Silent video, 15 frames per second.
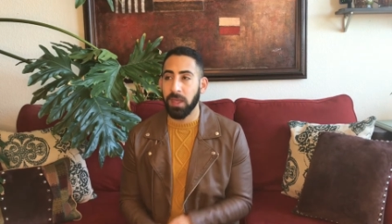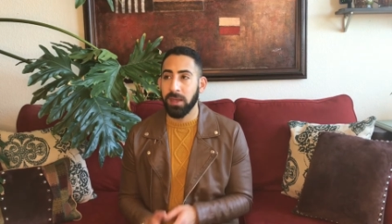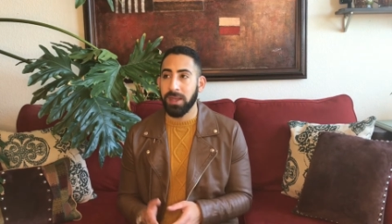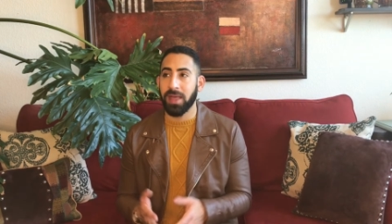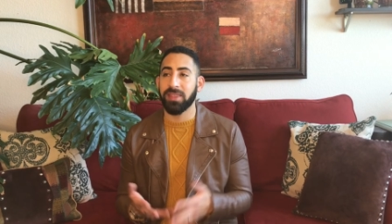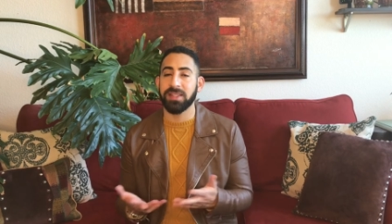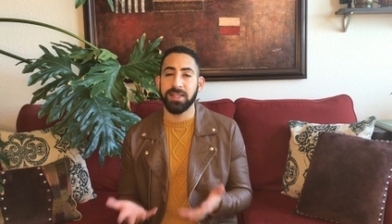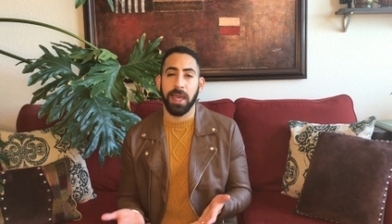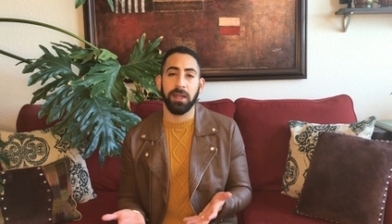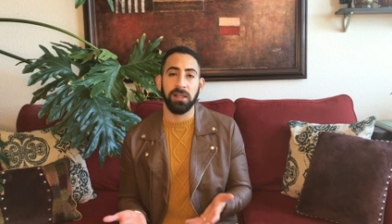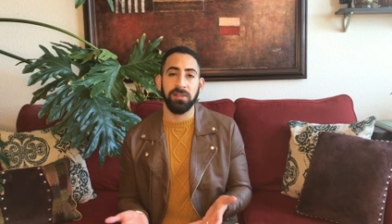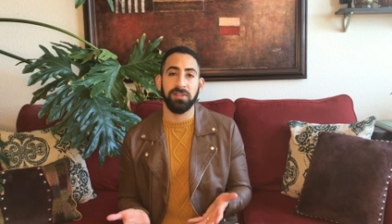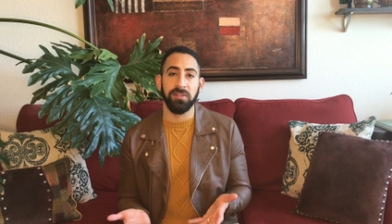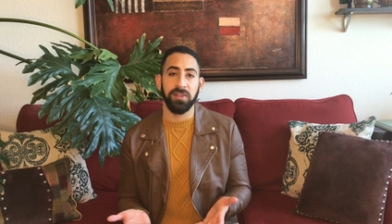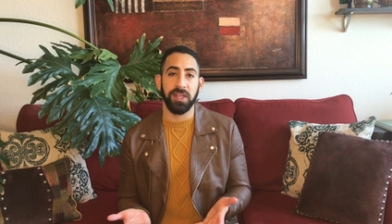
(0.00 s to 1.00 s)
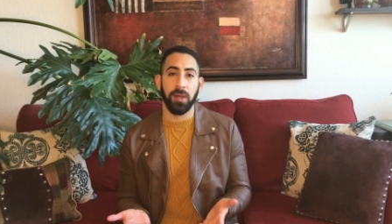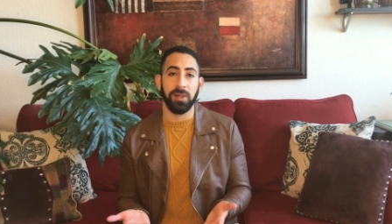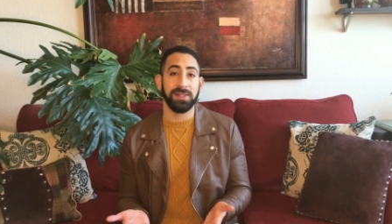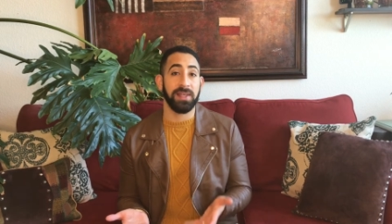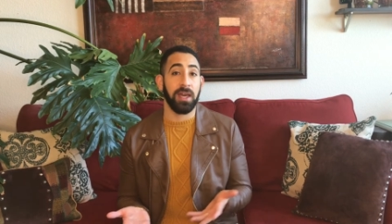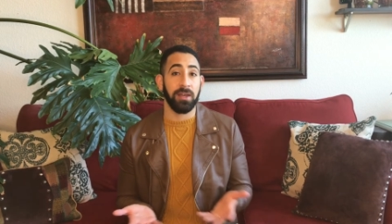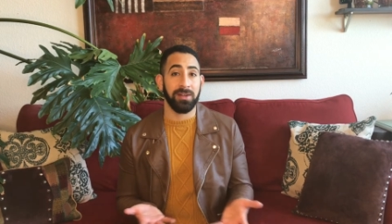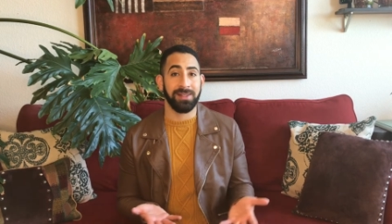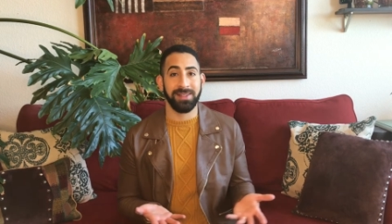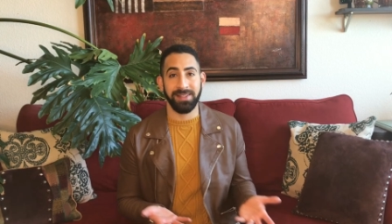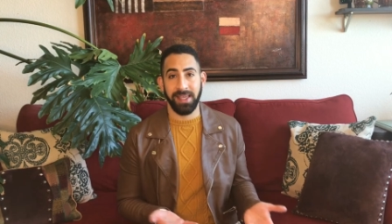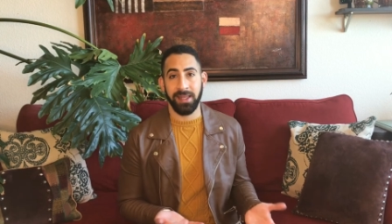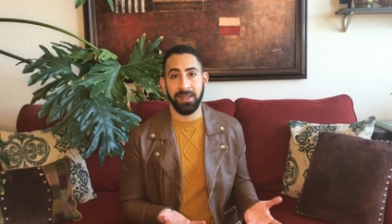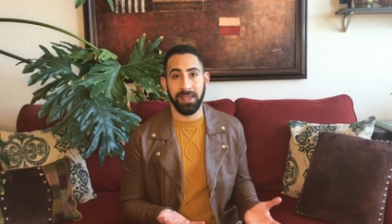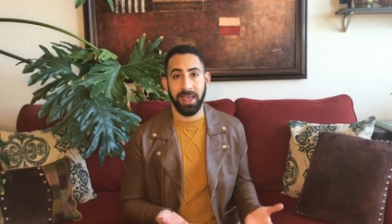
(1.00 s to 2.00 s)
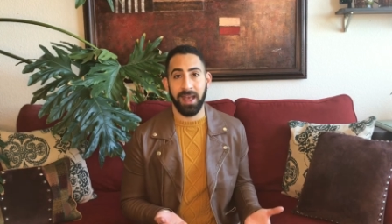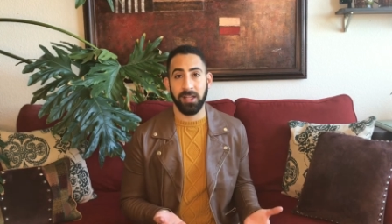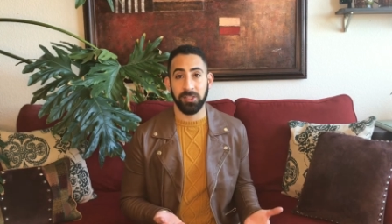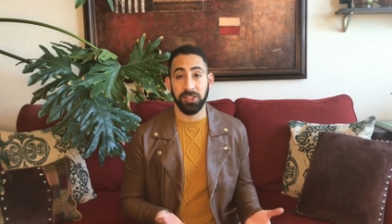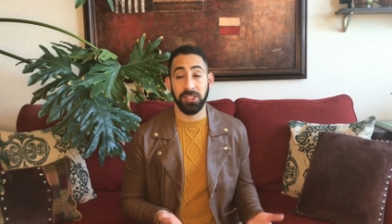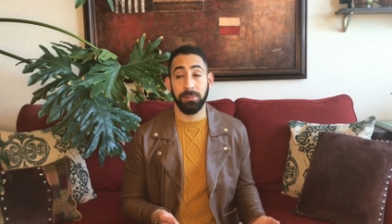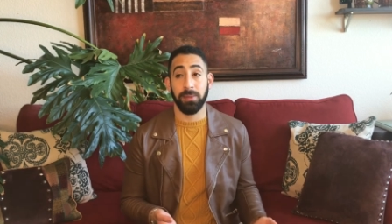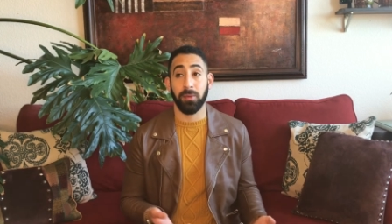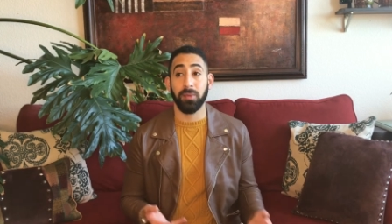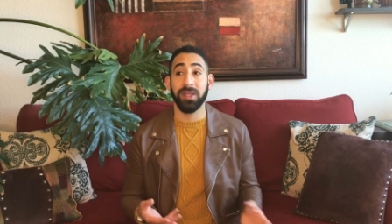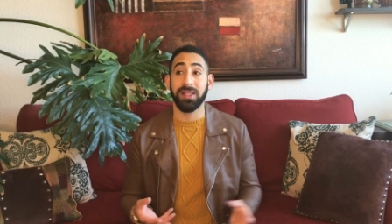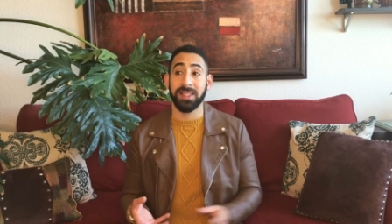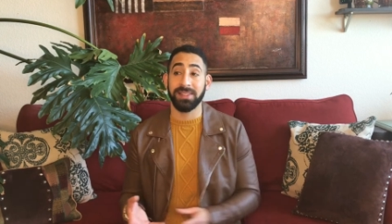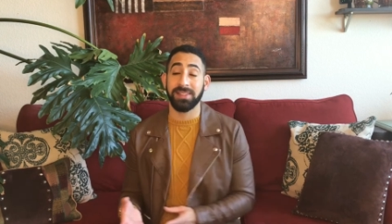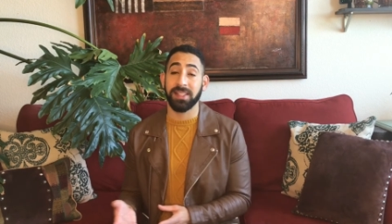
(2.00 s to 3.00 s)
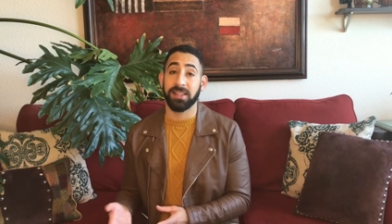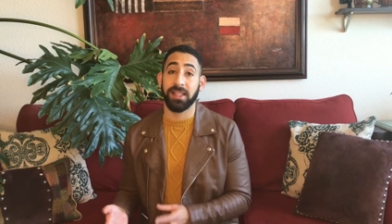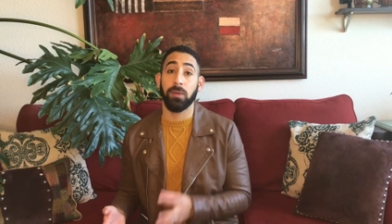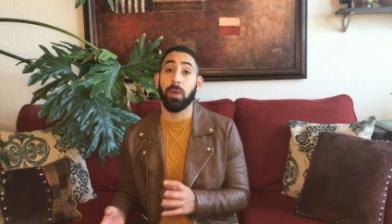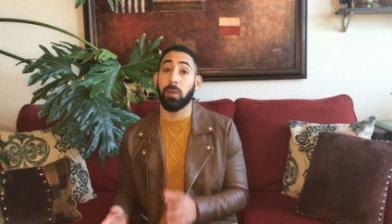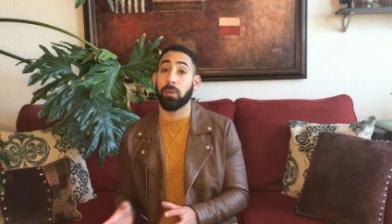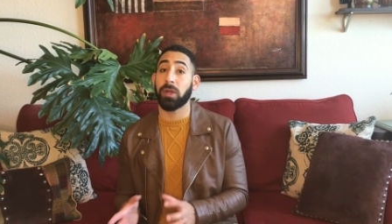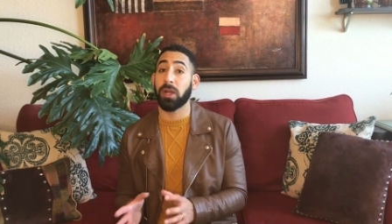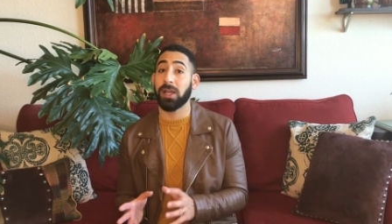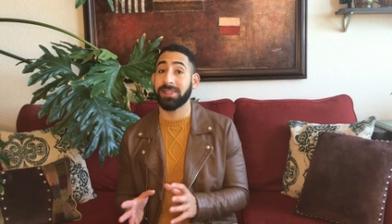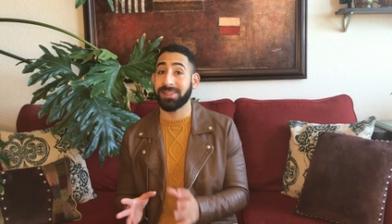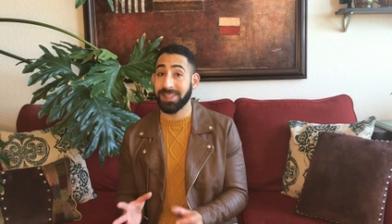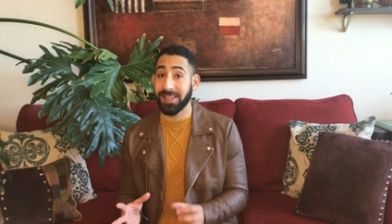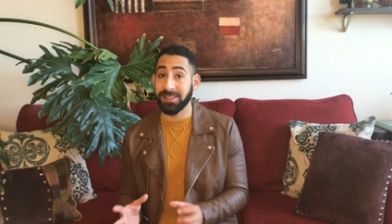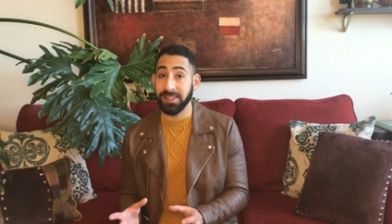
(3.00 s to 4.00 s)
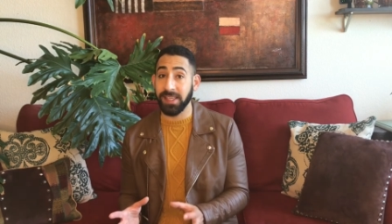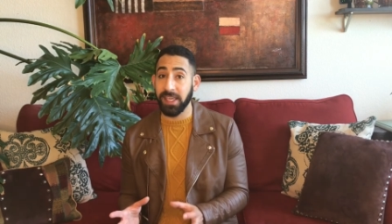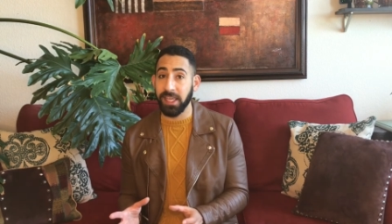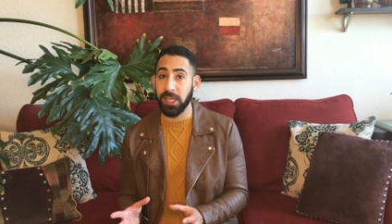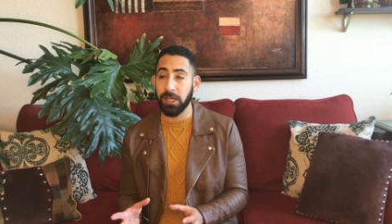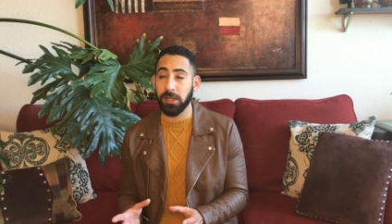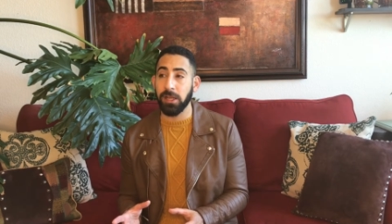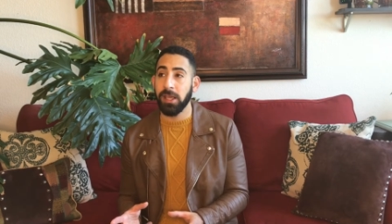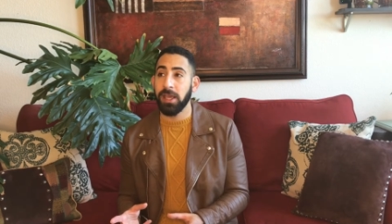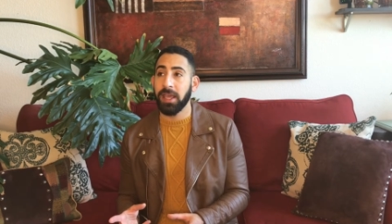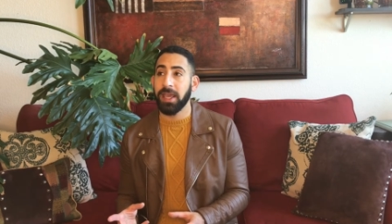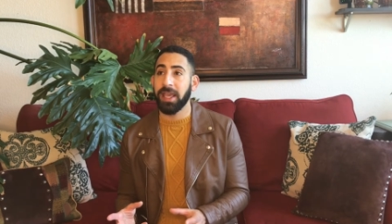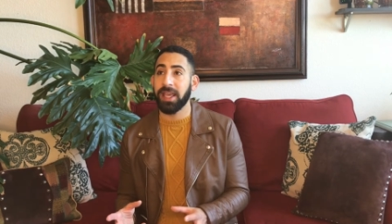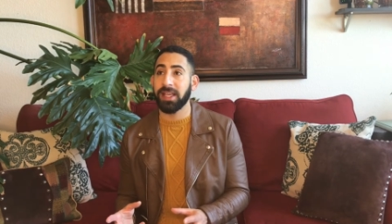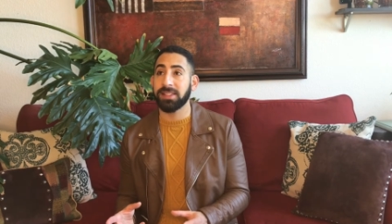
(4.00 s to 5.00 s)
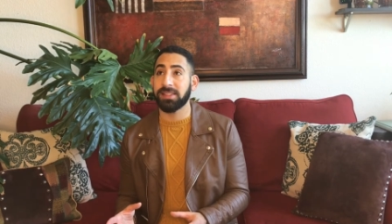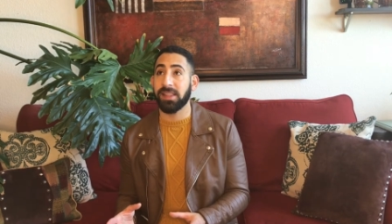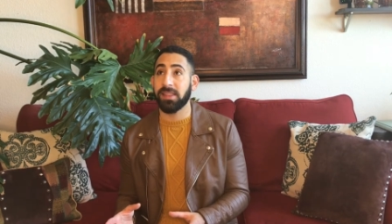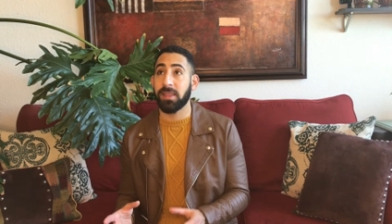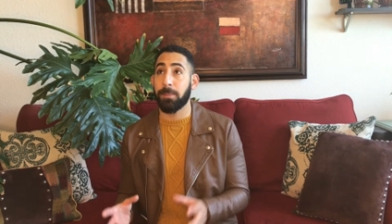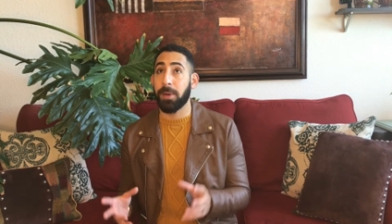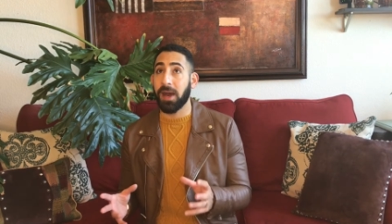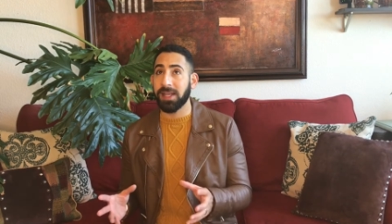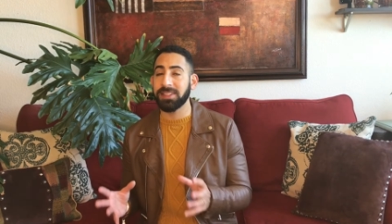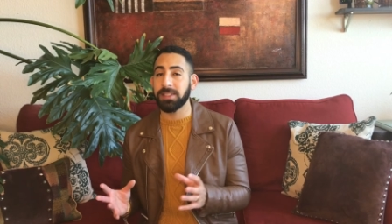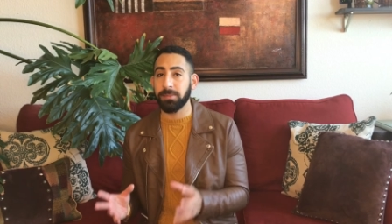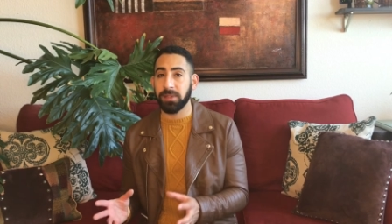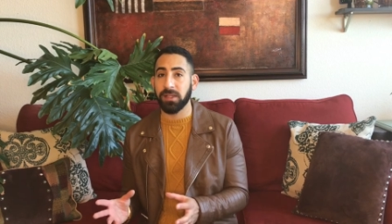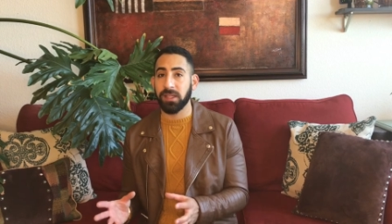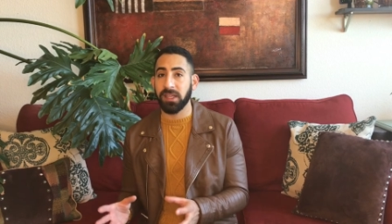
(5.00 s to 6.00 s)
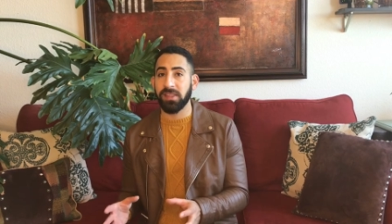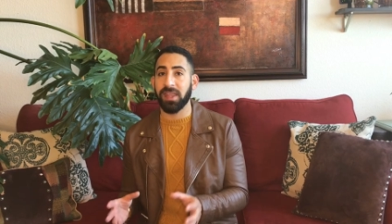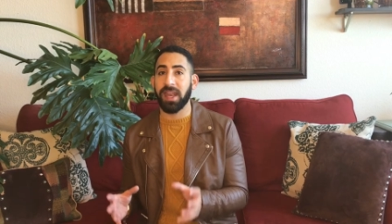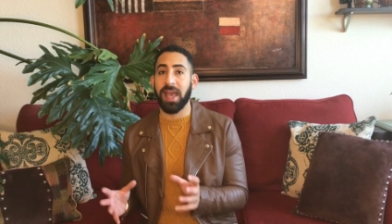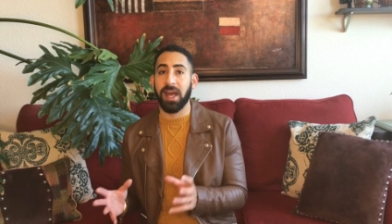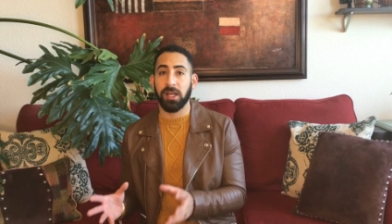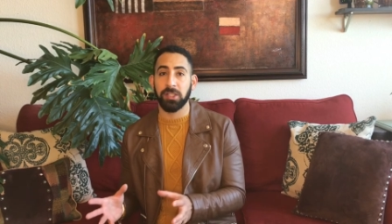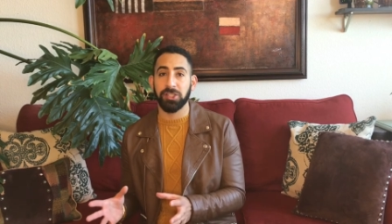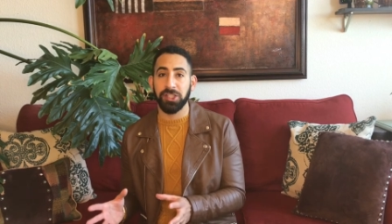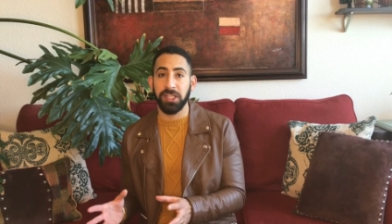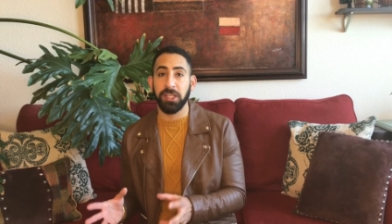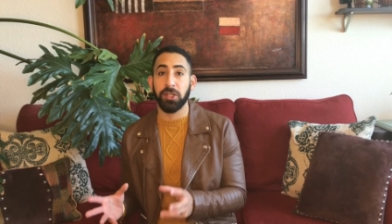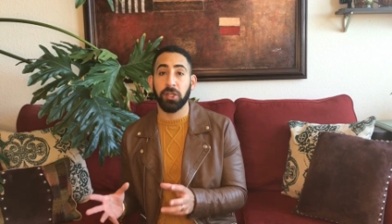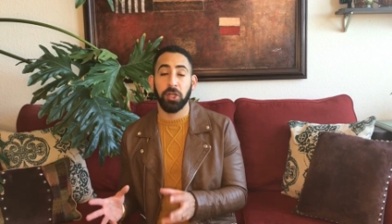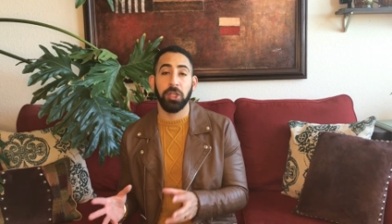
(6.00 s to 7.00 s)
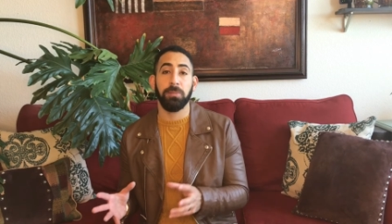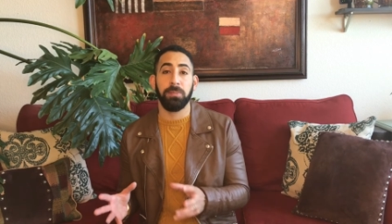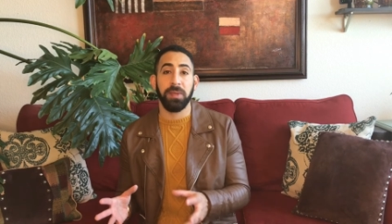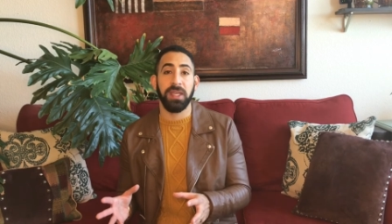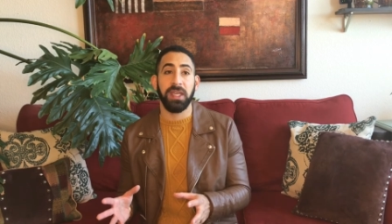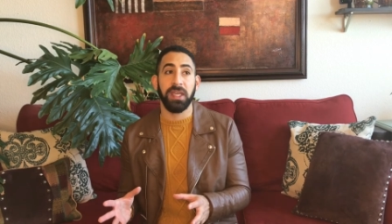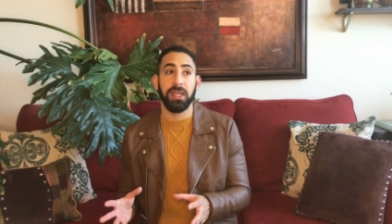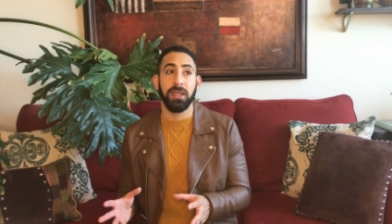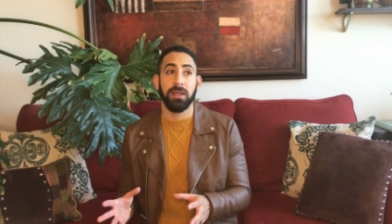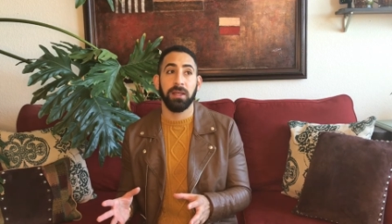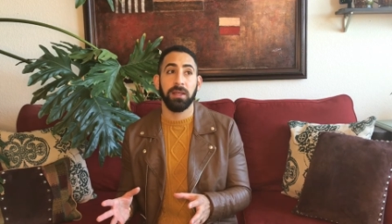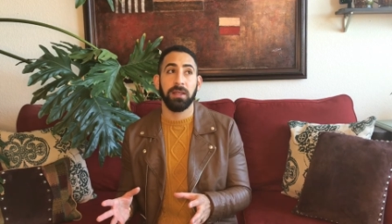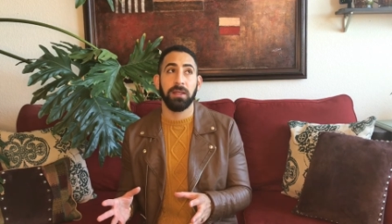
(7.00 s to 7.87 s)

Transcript: Now the title of the video is Understanding Algae, but realistically what we're assessing here is the possibility that algae could be